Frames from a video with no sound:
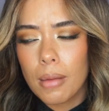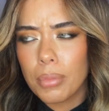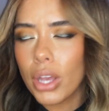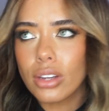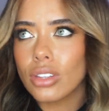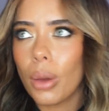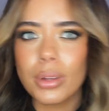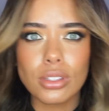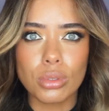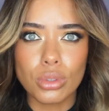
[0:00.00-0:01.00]
I could go
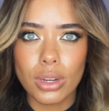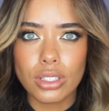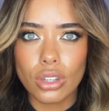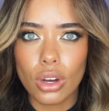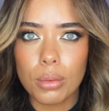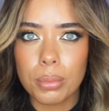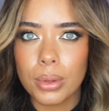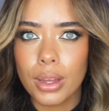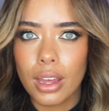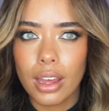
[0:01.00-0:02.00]
into a toy shop
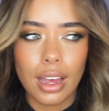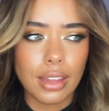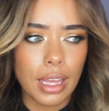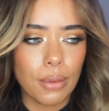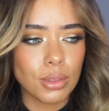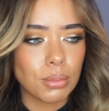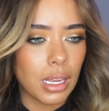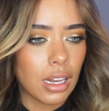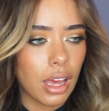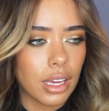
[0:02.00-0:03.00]
and there would be
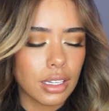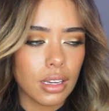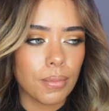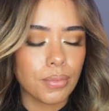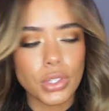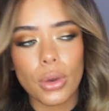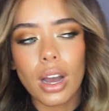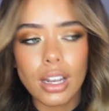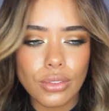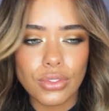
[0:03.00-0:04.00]
like, so I
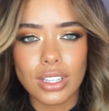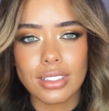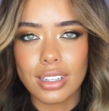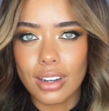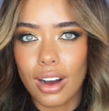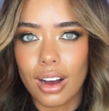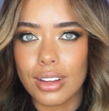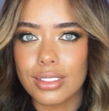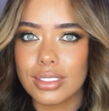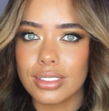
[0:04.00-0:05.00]
loved things like
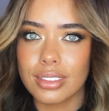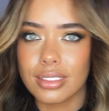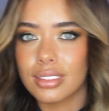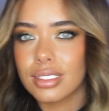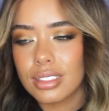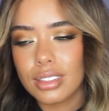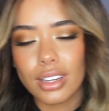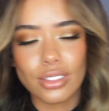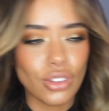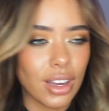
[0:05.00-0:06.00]
cars and
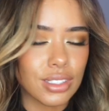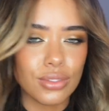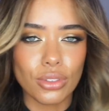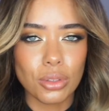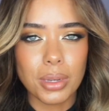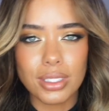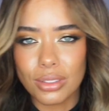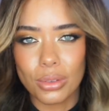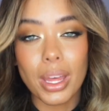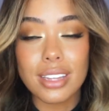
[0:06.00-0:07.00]
like Transformers and
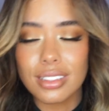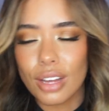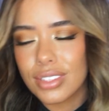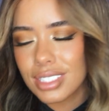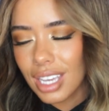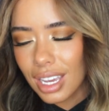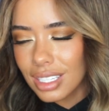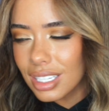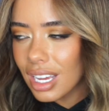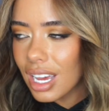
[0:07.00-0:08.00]
all that stuff as a kid.